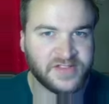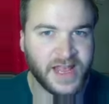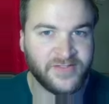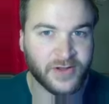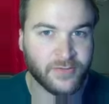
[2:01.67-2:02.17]

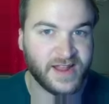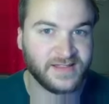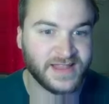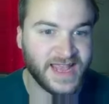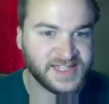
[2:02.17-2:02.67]
and the
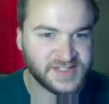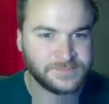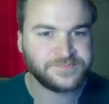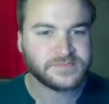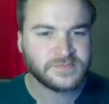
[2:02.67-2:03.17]
Great Lakes.
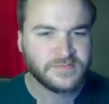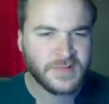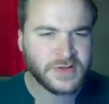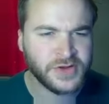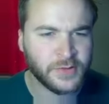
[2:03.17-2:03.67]

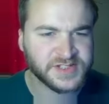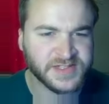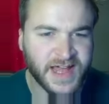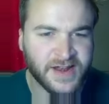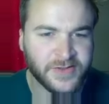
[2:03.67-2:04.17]
Notice
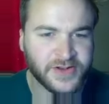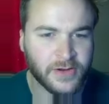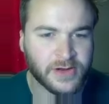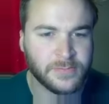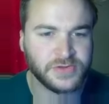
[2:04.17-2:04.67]
a lot of the
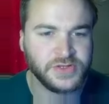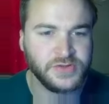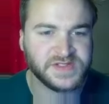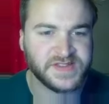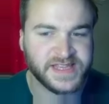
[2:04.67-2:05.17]
darker
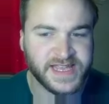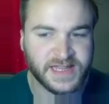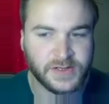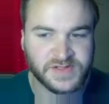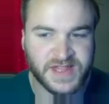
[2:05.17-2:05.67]
blues and the
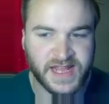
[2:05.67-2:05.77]
yellows.